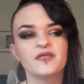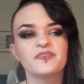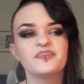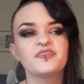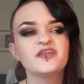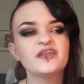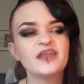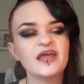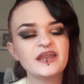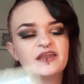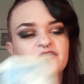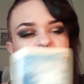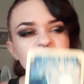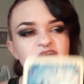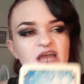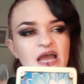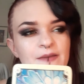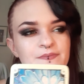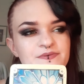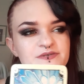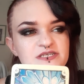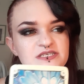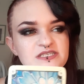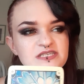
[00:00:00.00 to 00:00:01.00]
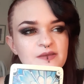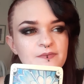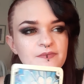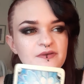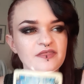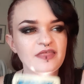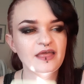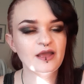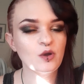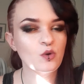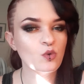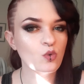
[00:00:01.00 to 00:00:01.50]
The Knight of Cups is
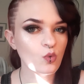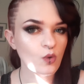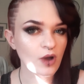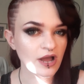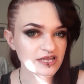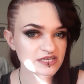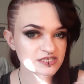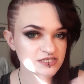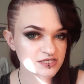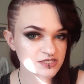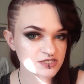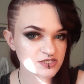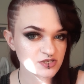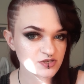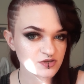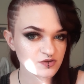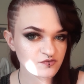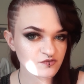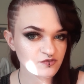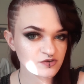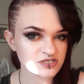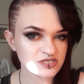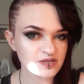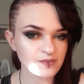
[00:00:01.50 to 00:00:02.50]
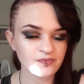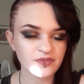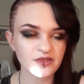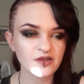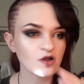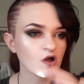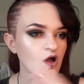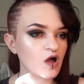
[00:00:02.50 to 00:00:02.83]
somebody that quests for something.